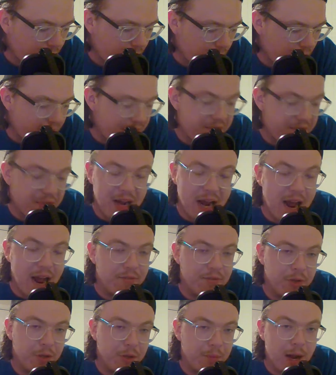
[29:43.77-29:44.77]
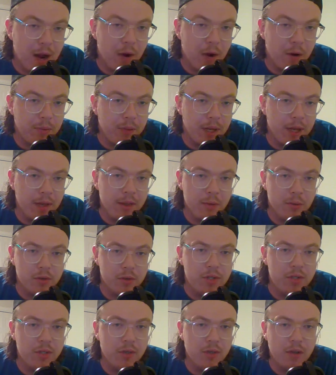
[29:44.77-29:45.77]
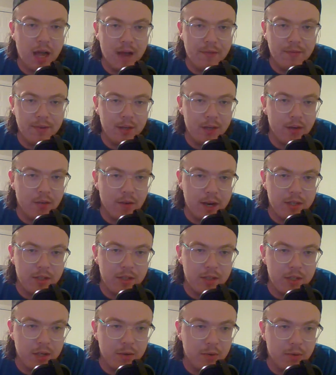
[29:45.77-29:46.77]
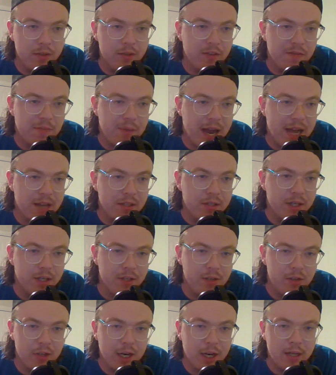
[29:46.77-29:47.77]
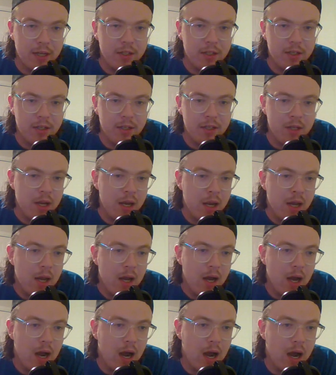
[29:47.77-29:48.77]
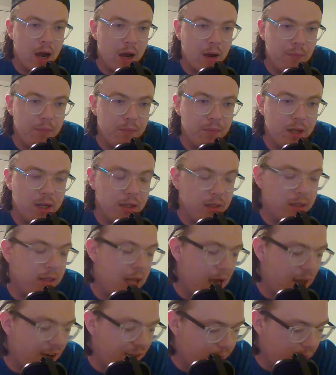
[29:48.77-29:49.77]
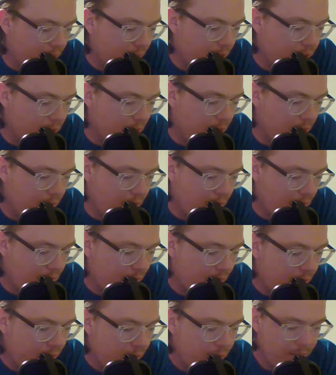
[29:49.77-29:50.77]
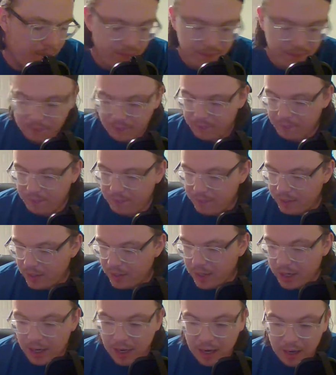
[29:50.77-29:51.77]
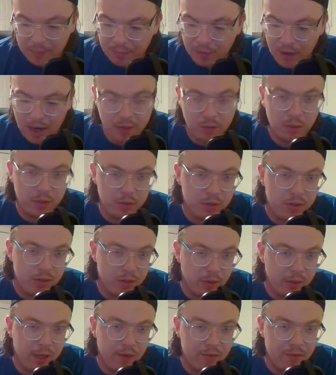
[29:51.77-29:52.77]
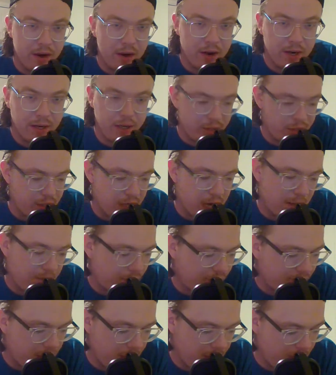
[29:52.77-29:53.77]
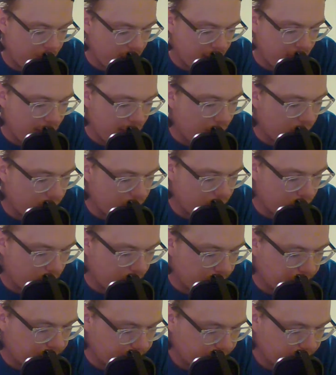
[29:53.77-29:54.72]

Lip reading: even after the power play, they were still having a great sequence of passing and chances. A lot of pucks on net. Price was doing a very good job of keeping it out. So